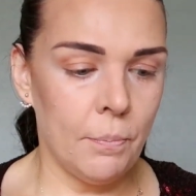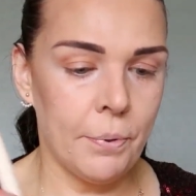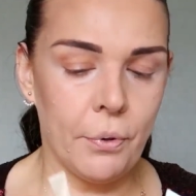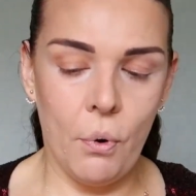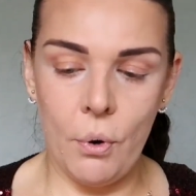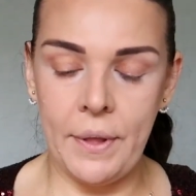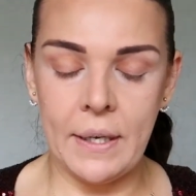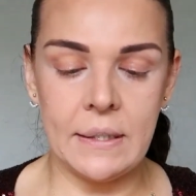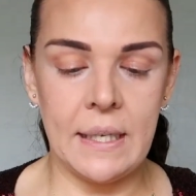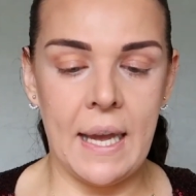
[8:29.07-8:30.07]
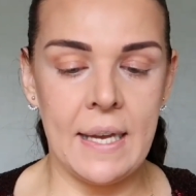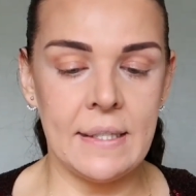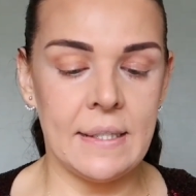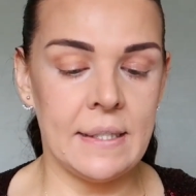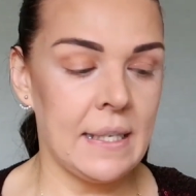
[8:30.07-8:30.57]
products,
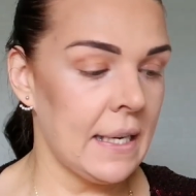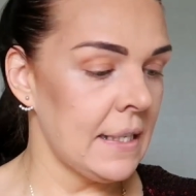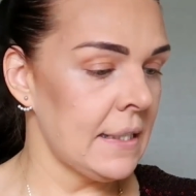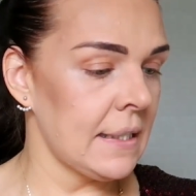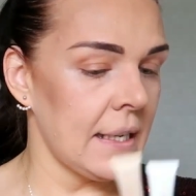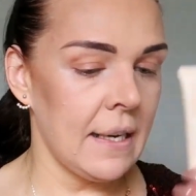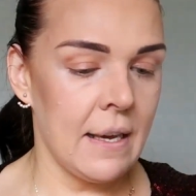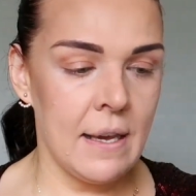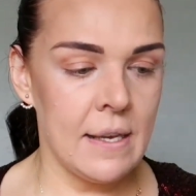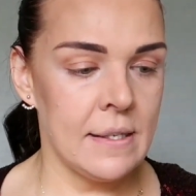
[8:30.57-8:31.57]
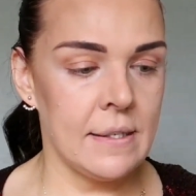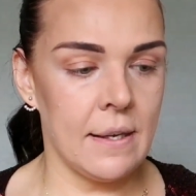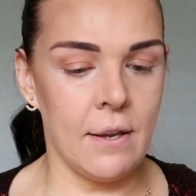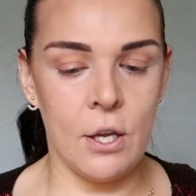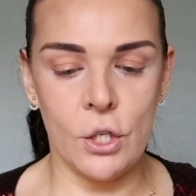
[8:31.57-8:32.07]
and this is
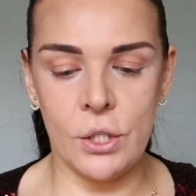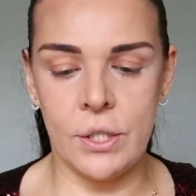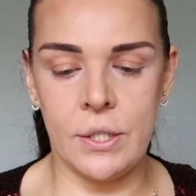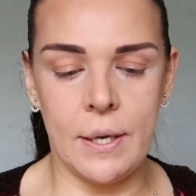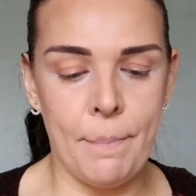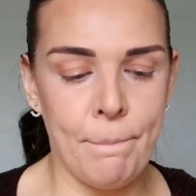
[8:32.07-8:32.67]
it's